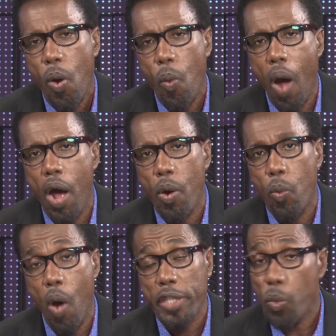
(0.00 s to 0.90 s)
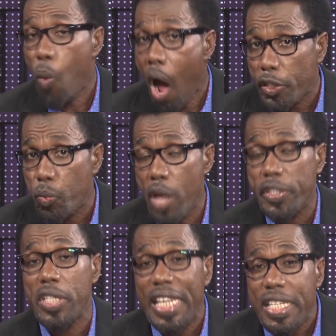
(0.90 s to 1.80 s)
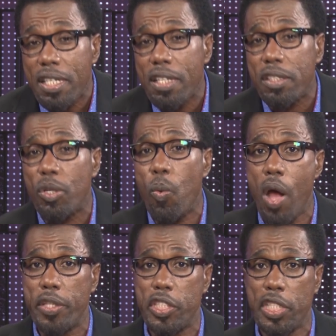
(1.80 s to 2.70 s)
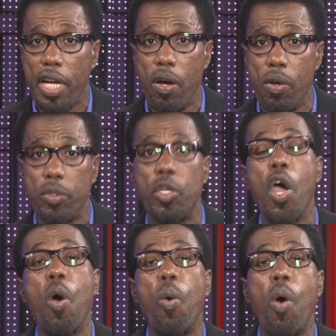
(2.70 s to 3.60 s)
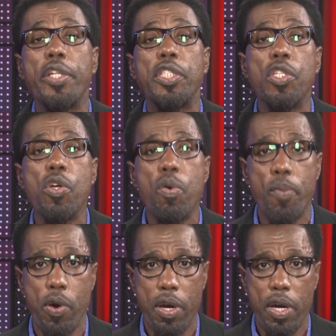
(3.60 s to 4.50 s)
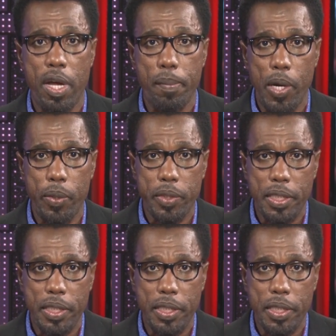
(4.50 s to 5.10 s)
Wow, want to watch, want to listen to, want to check out, want to know more about.